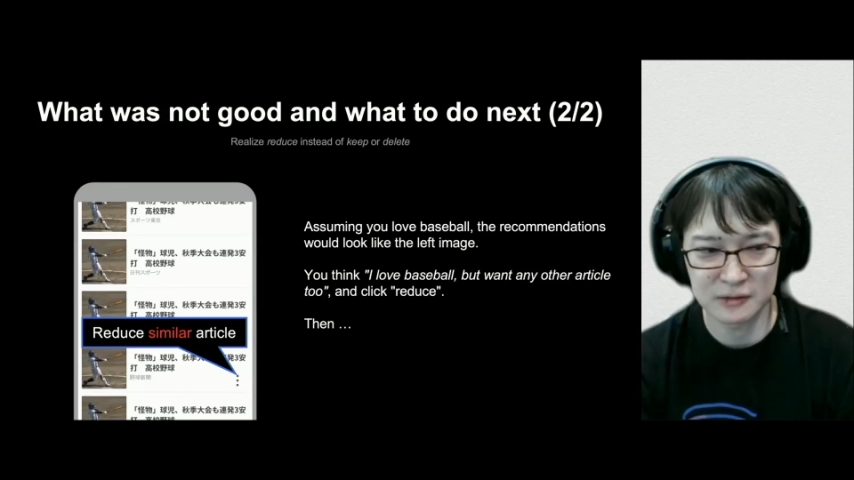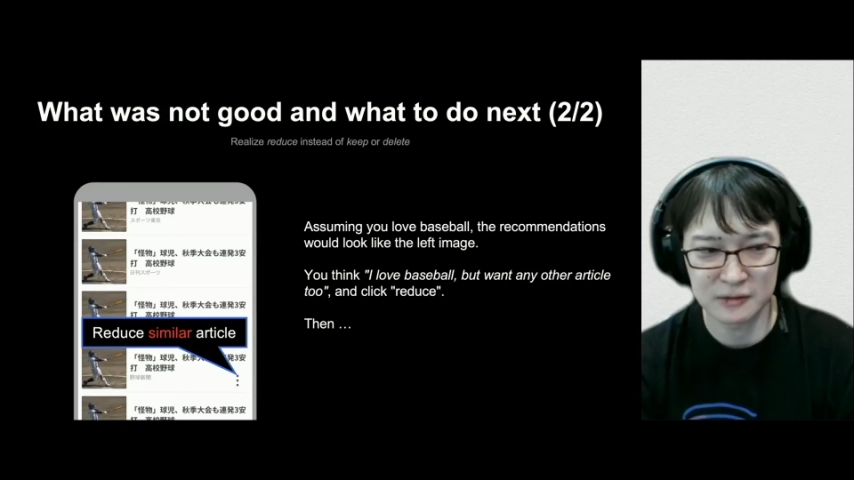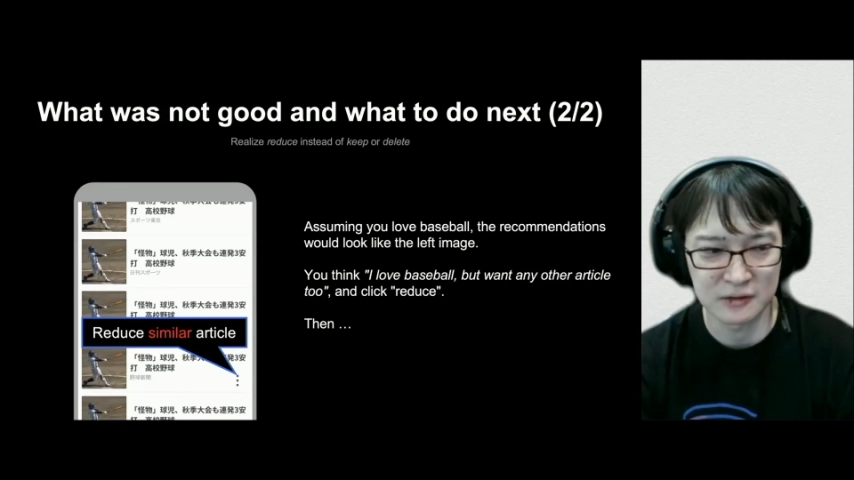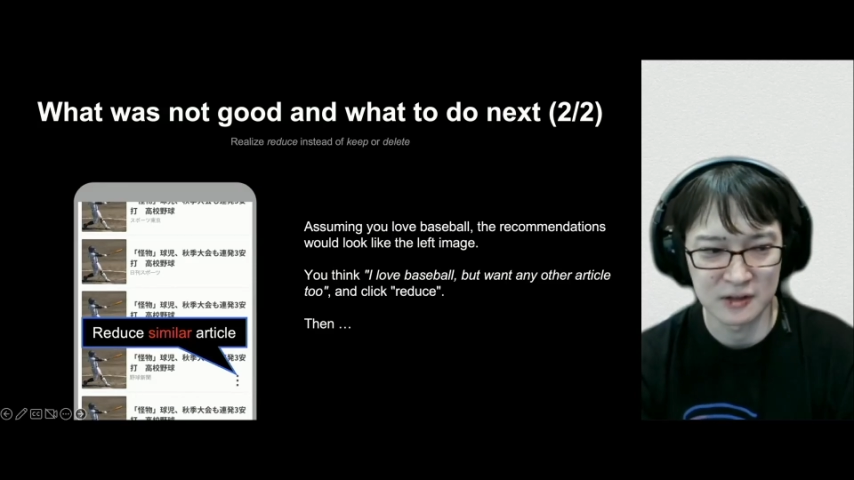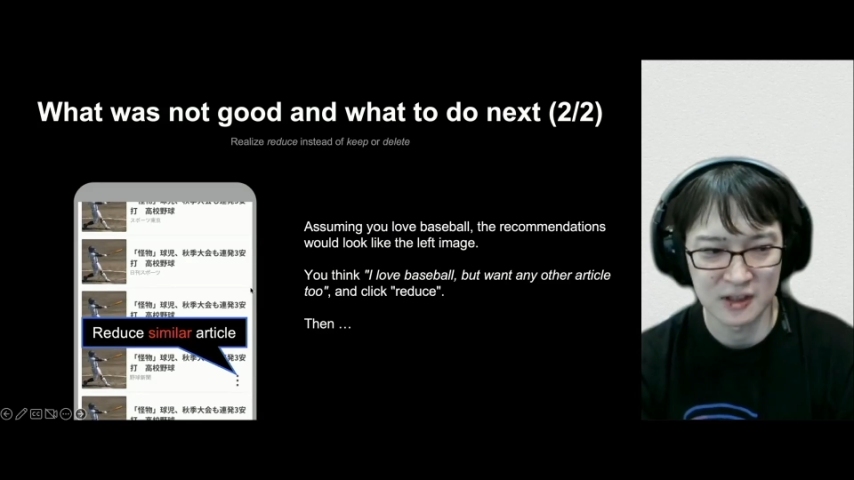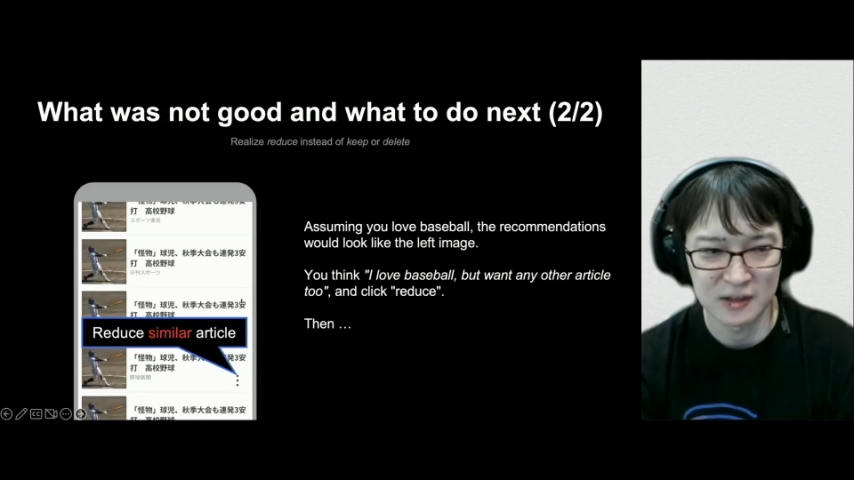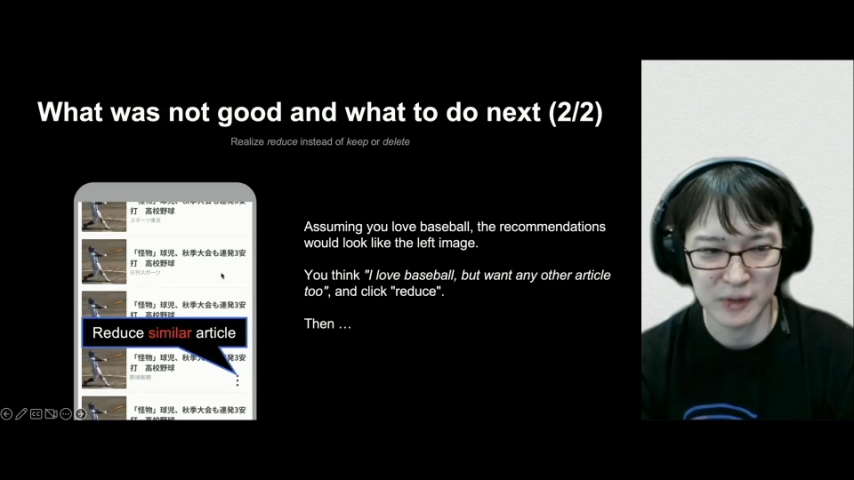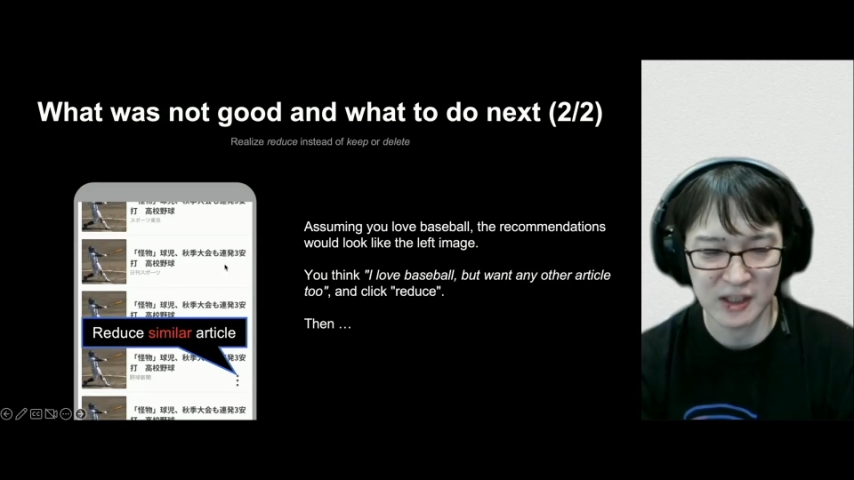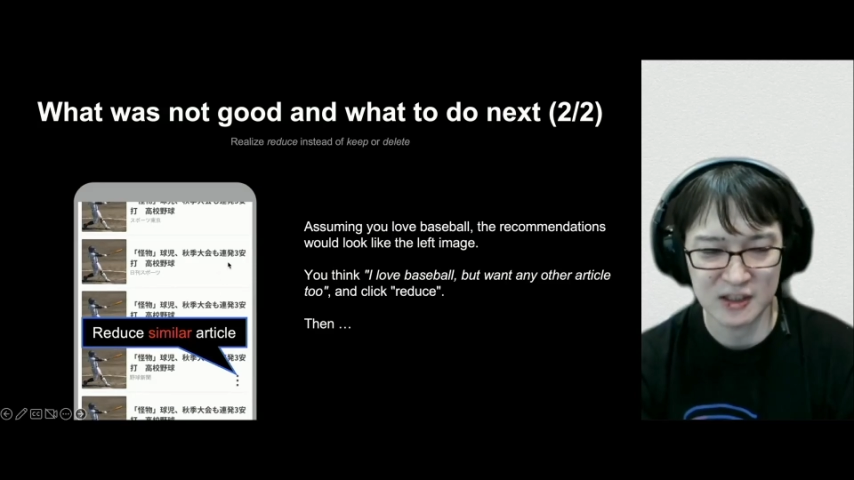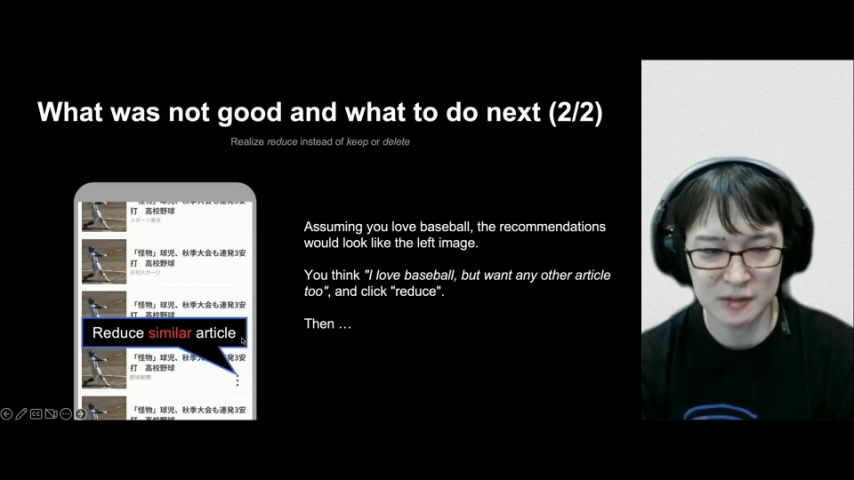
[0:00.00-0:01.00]
Then you
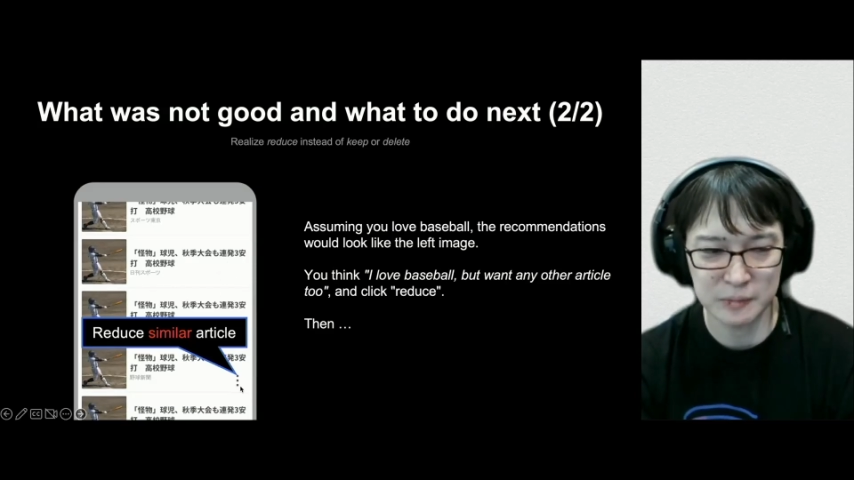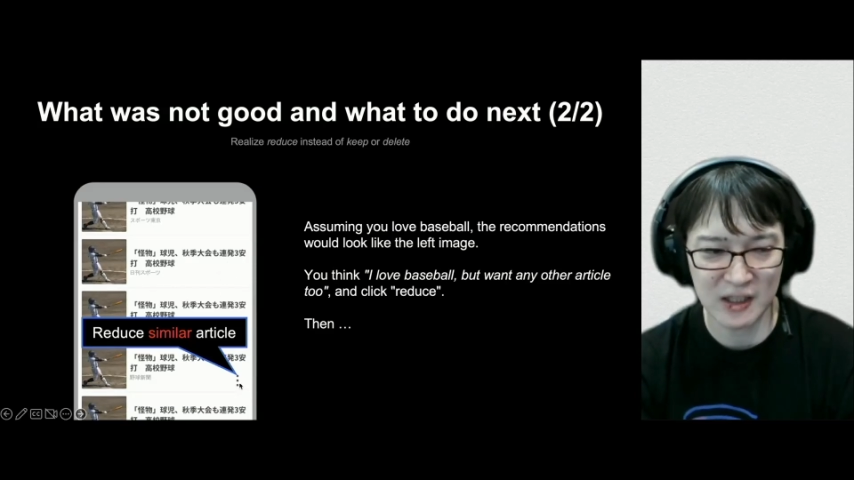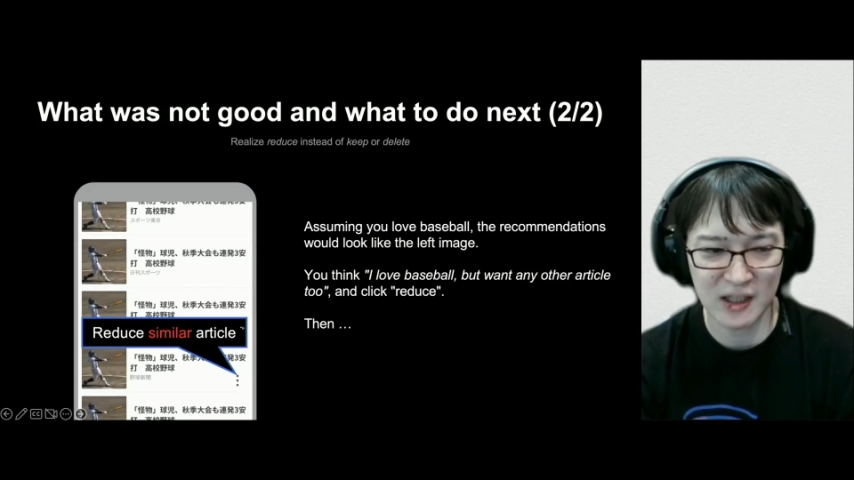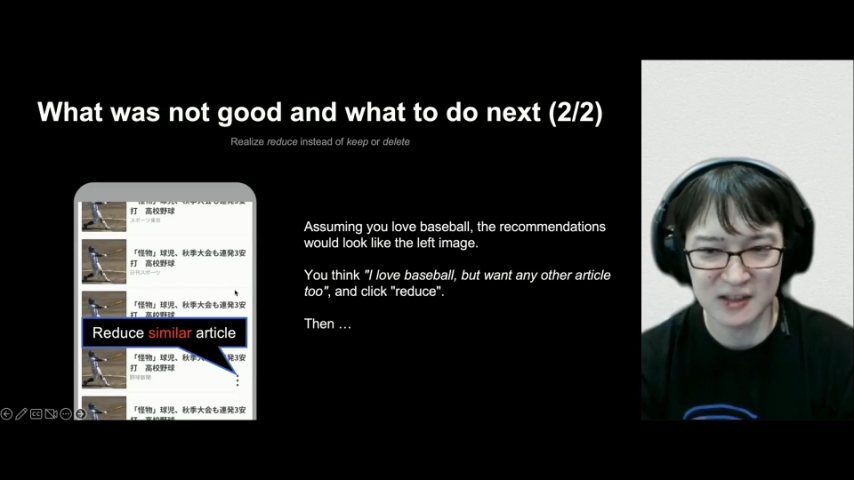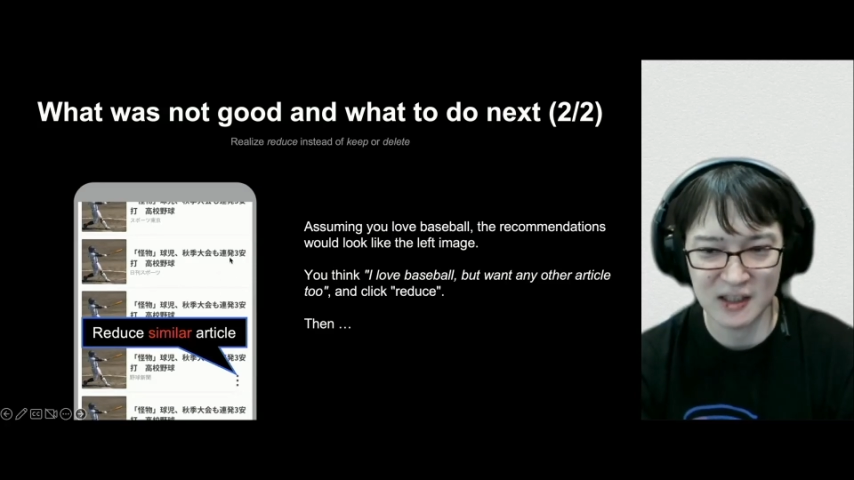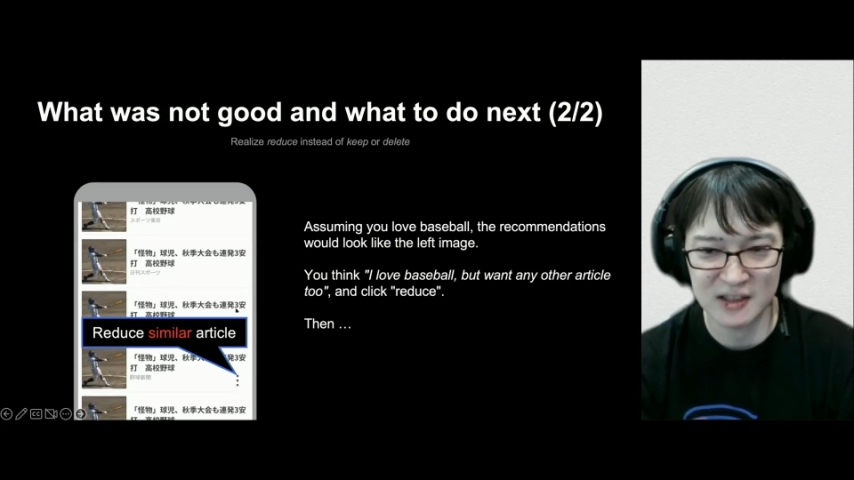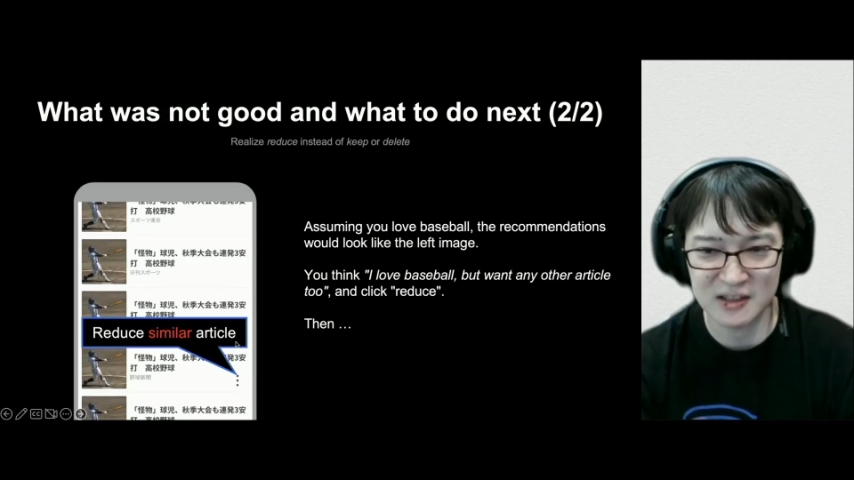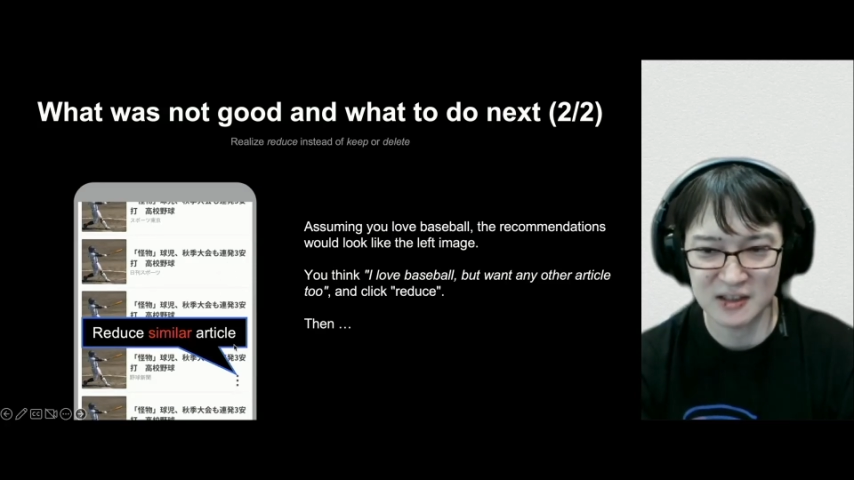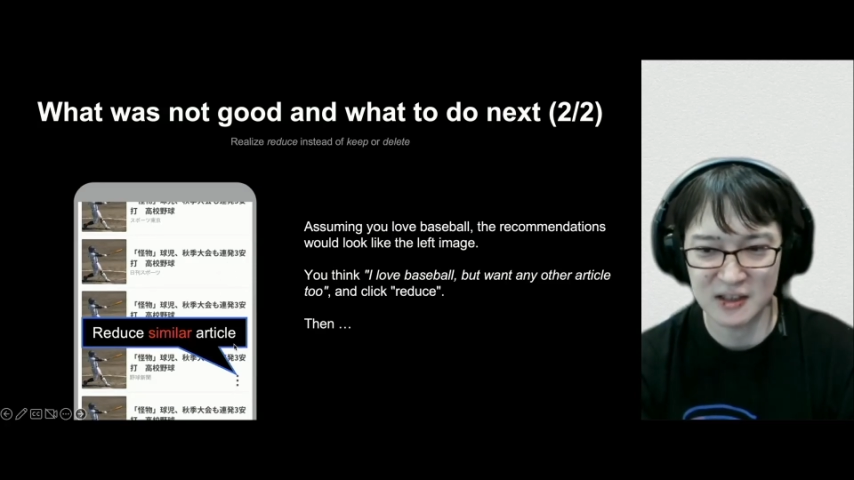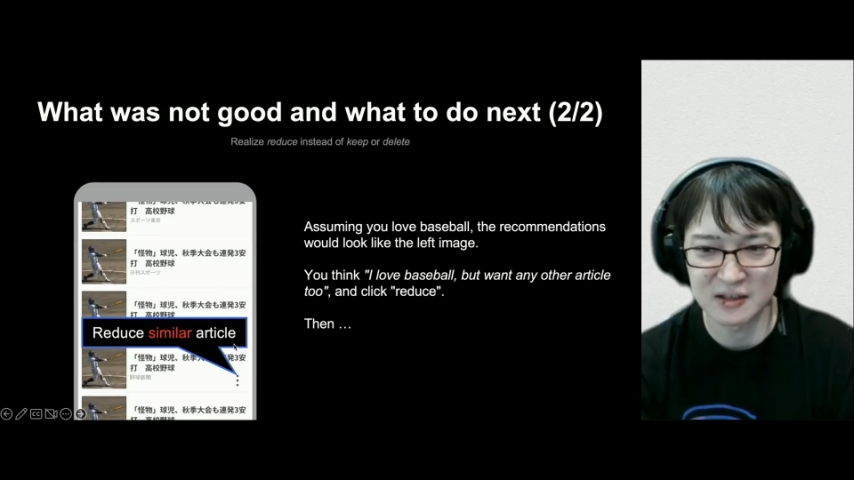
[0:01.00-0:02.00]
will think to yourself,